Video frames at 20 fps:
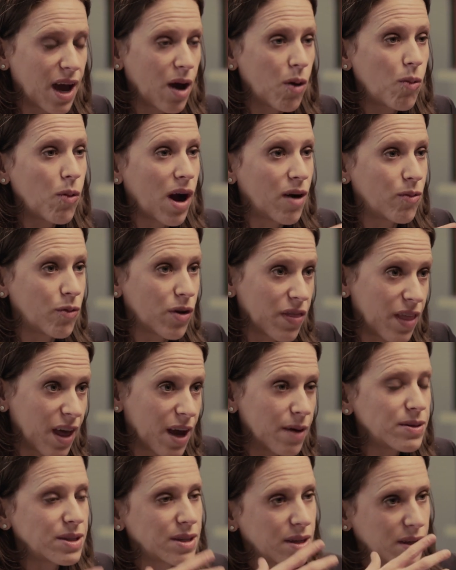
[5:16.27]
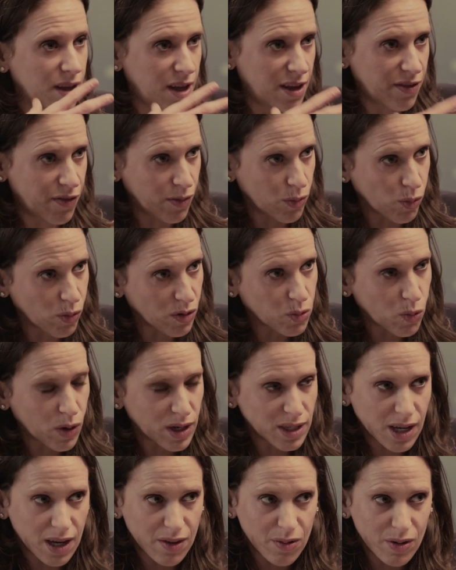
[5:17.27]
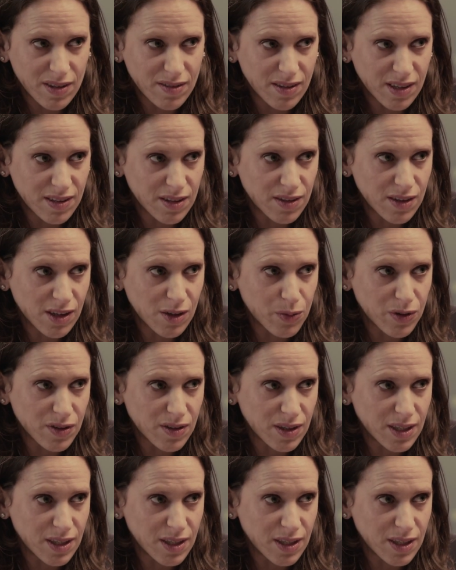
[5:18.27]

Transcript: Now our debt, if it was one hundred sixty-six